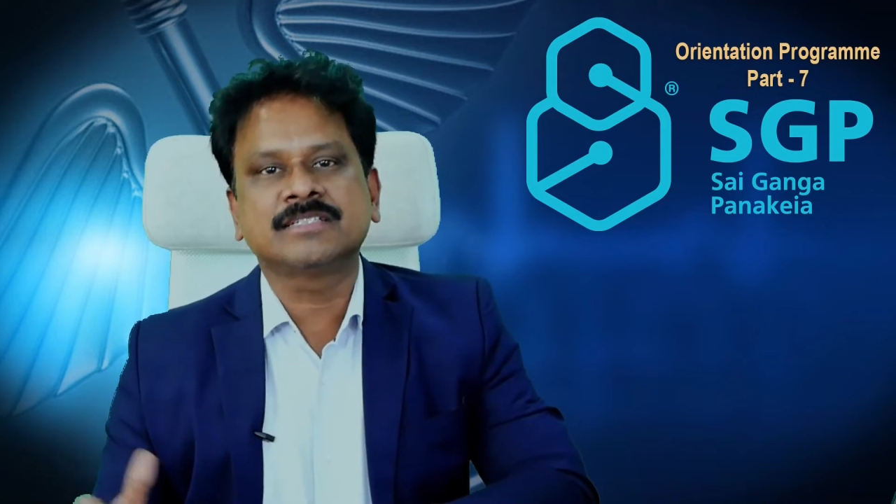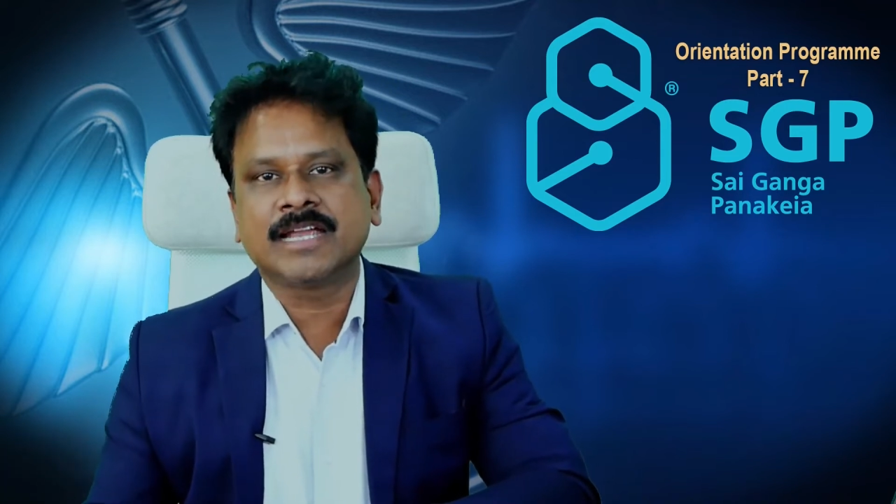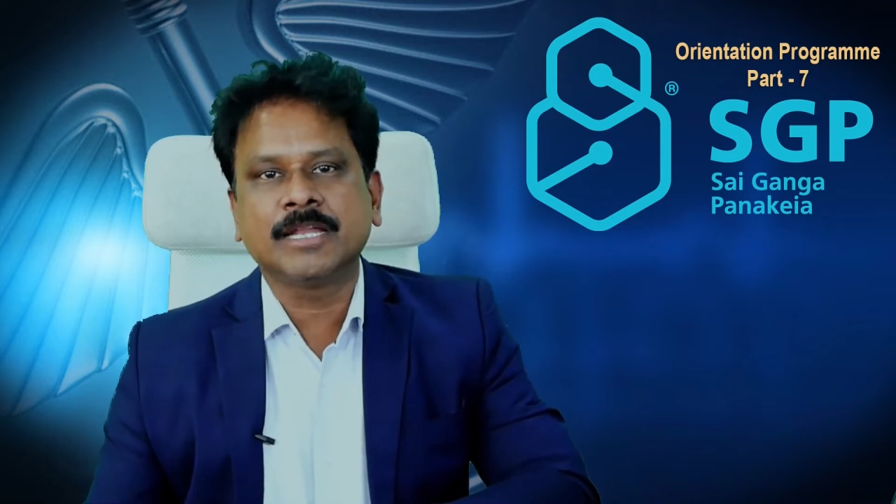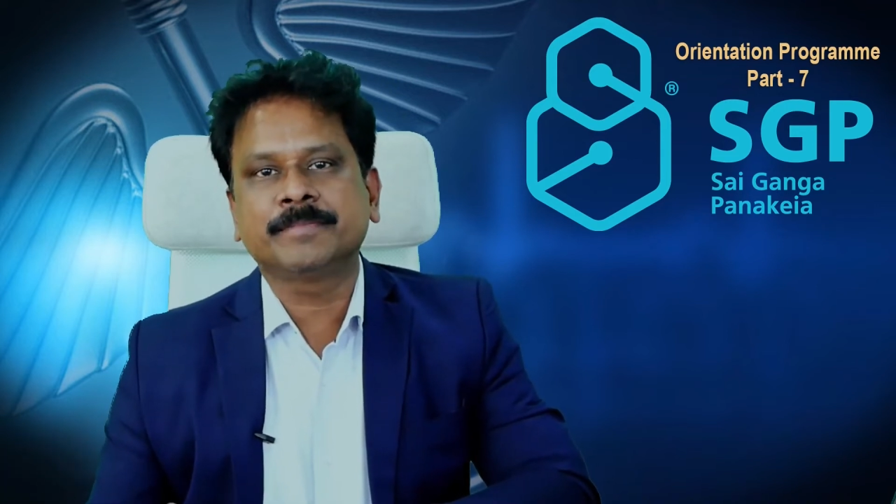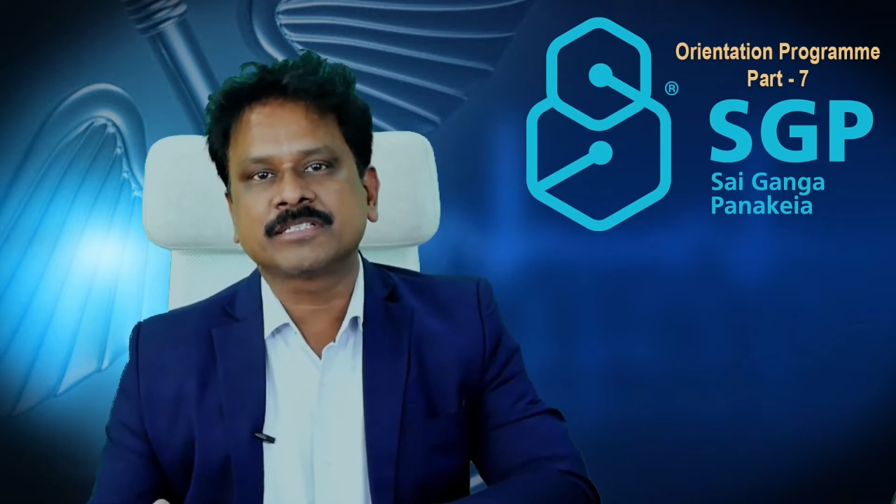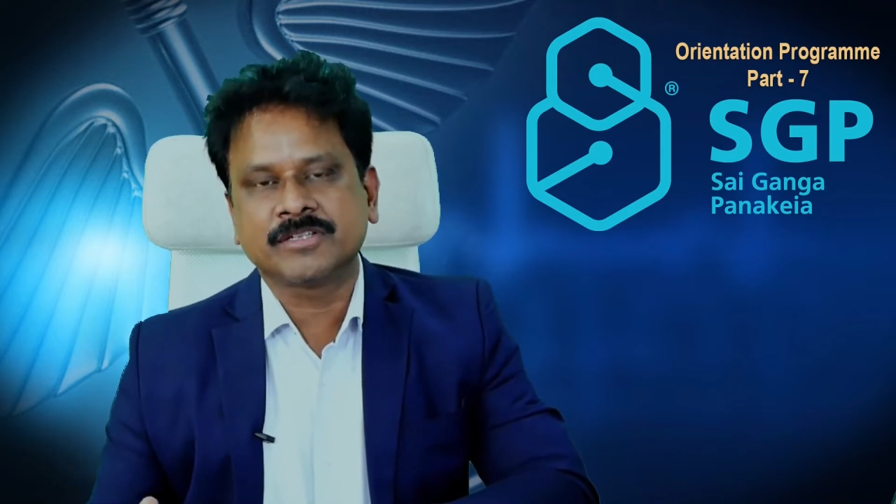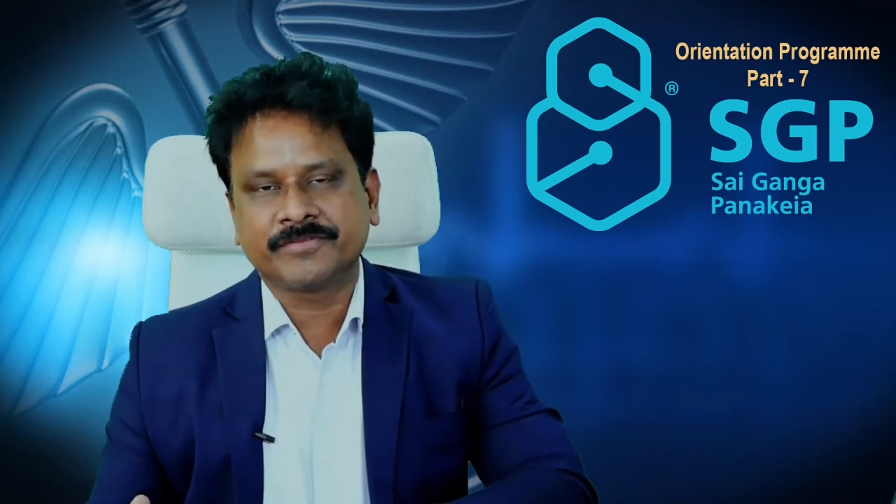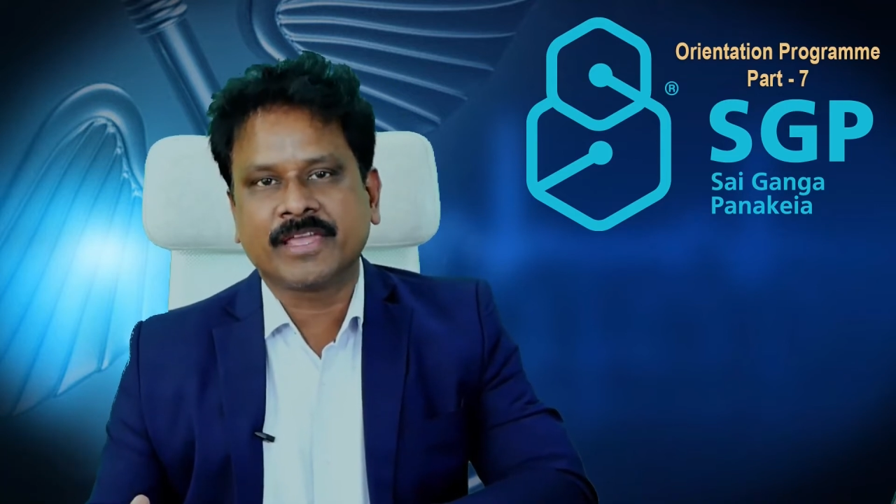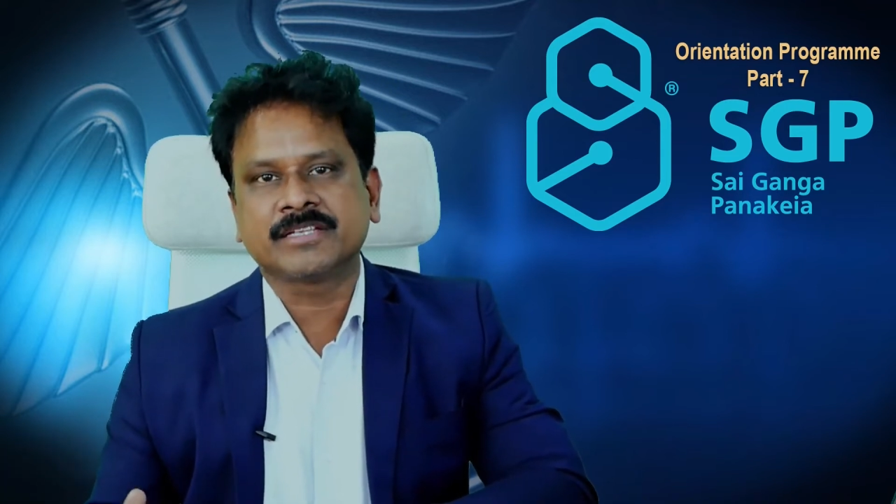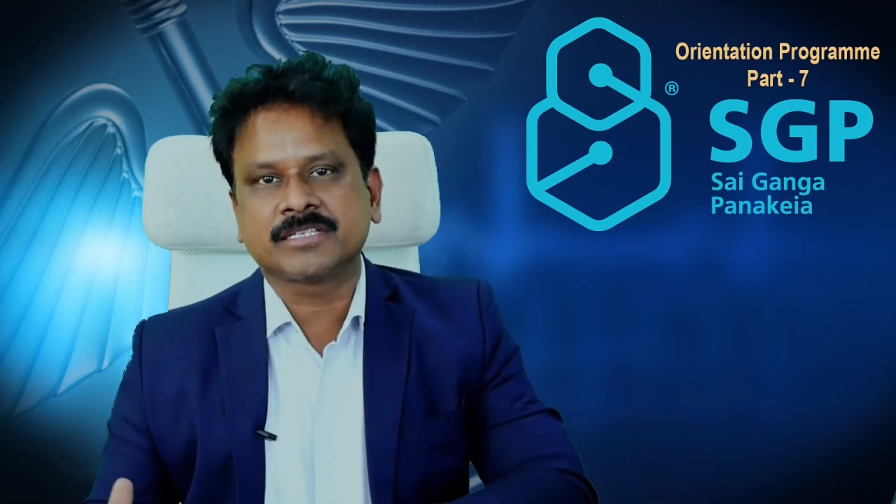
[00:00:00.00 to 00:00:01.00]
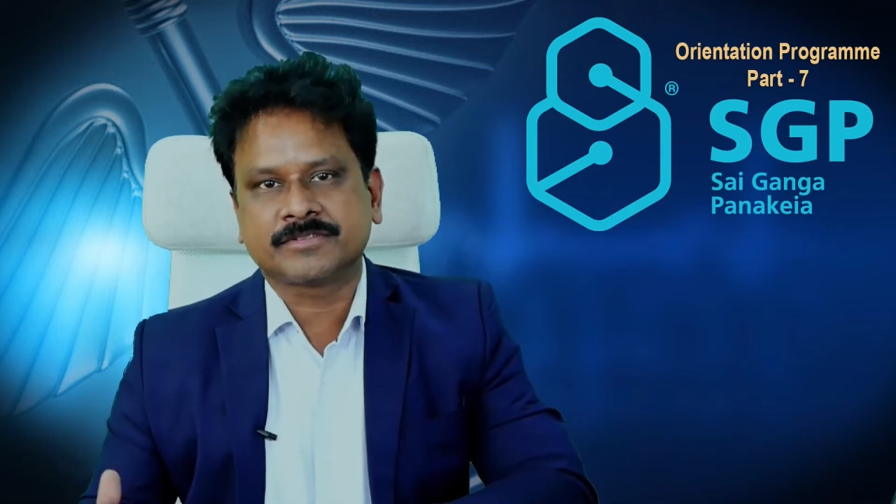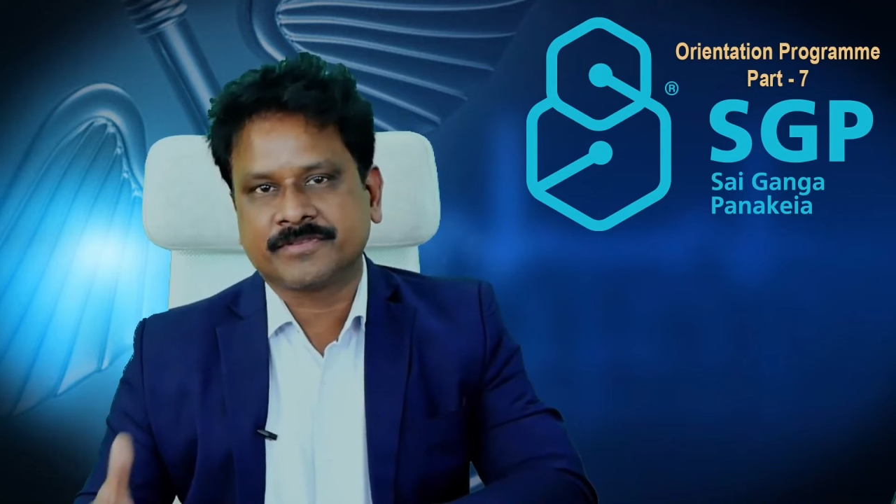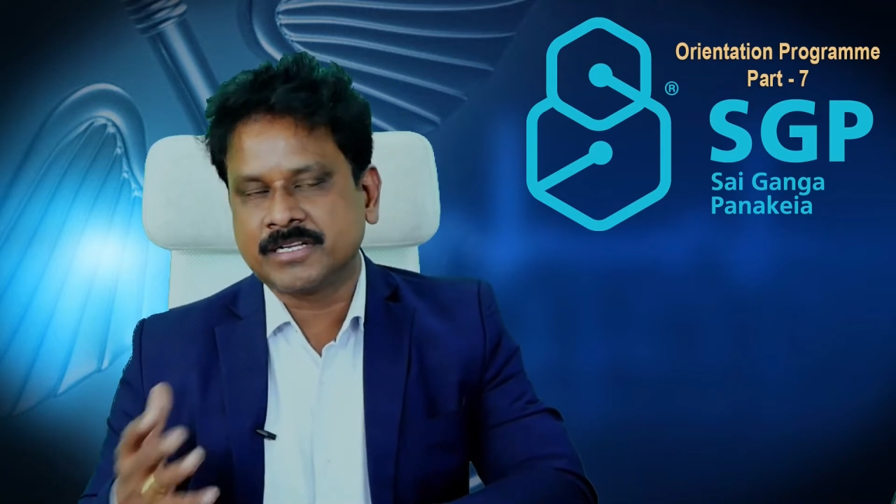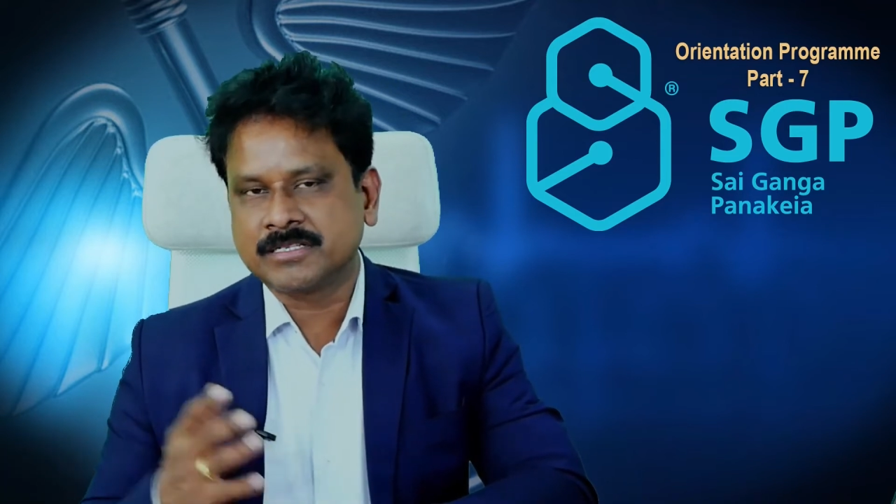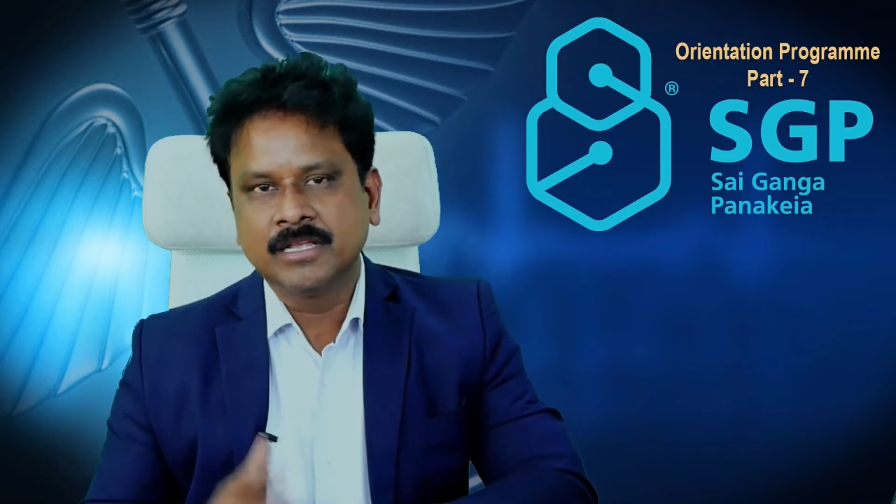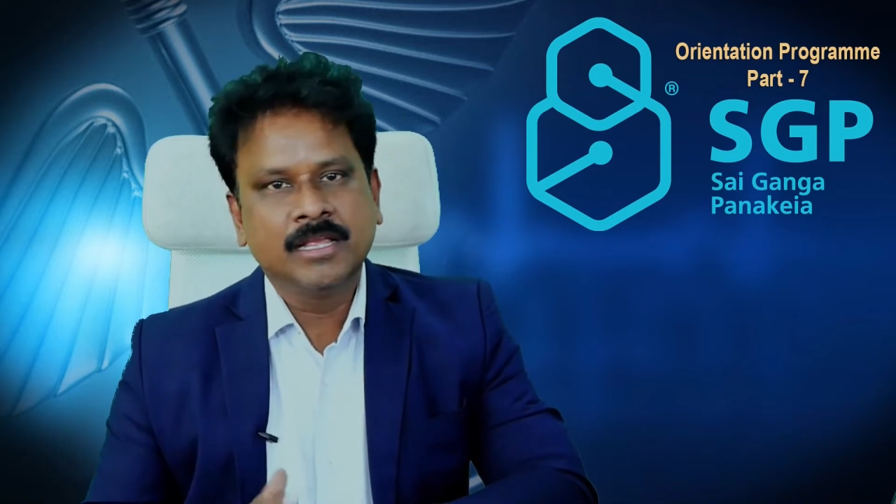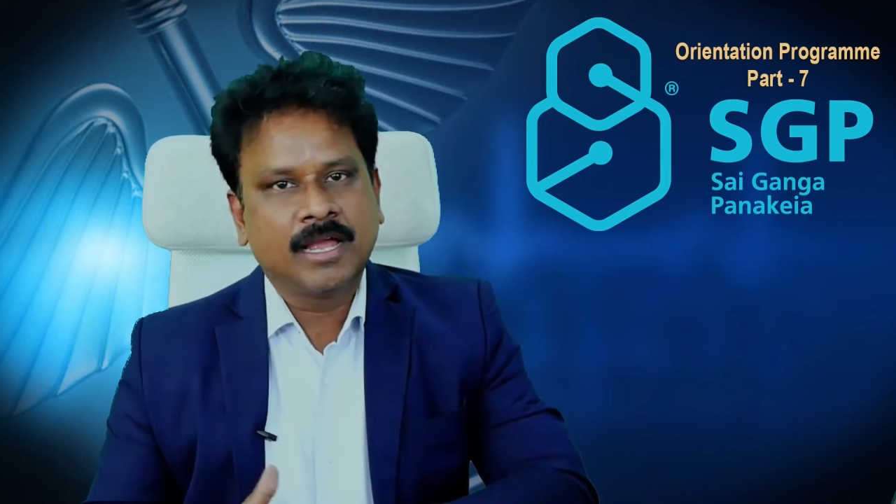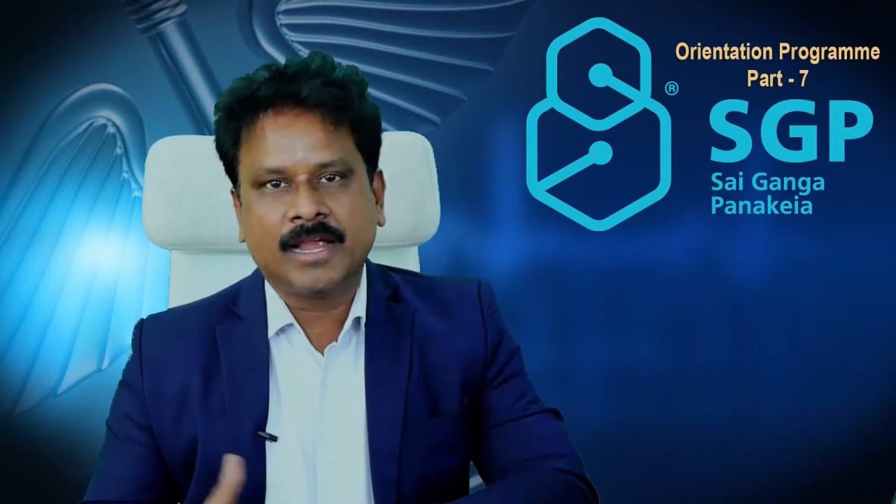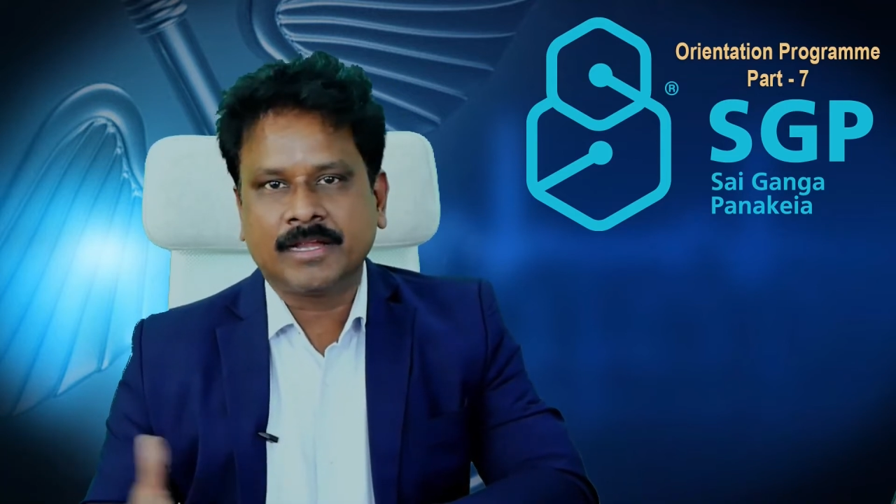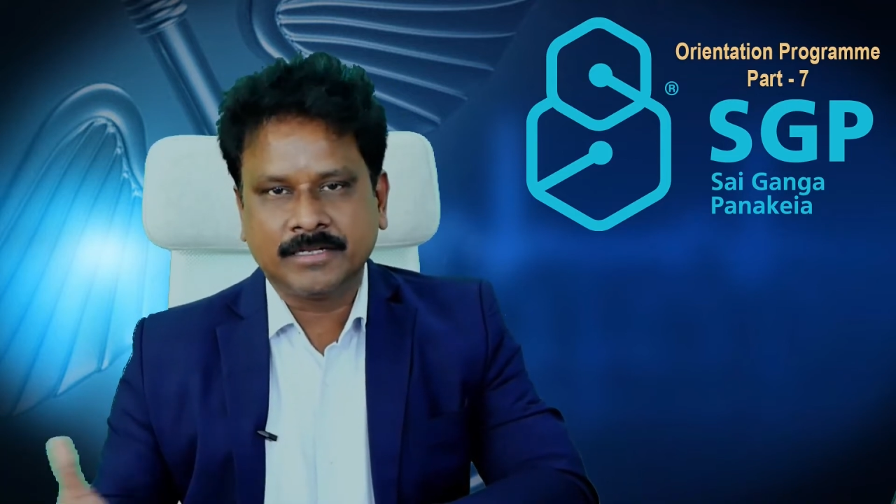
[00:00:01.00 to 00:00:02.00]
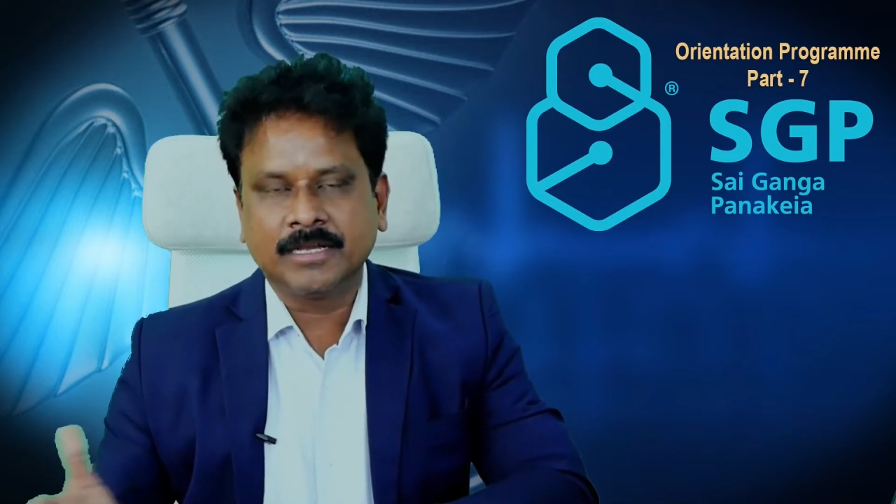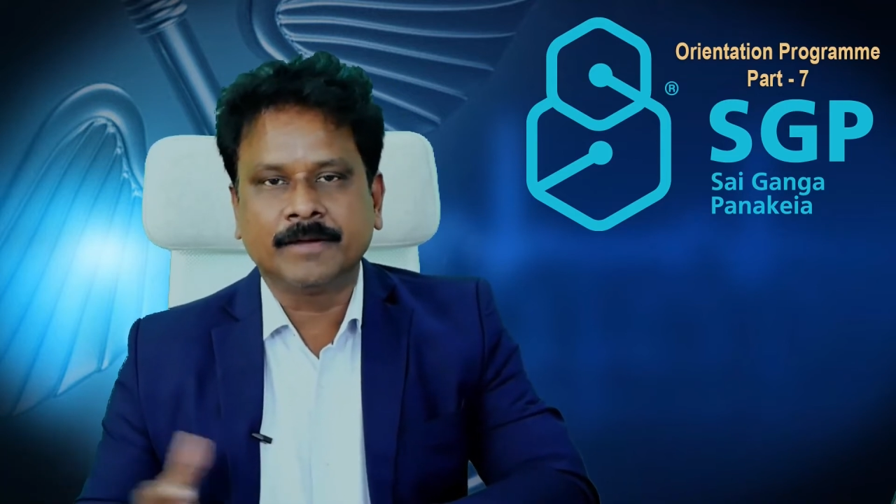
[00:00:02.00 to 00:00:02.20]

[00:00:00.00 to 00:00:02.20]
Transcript: 90% of cases, friends. And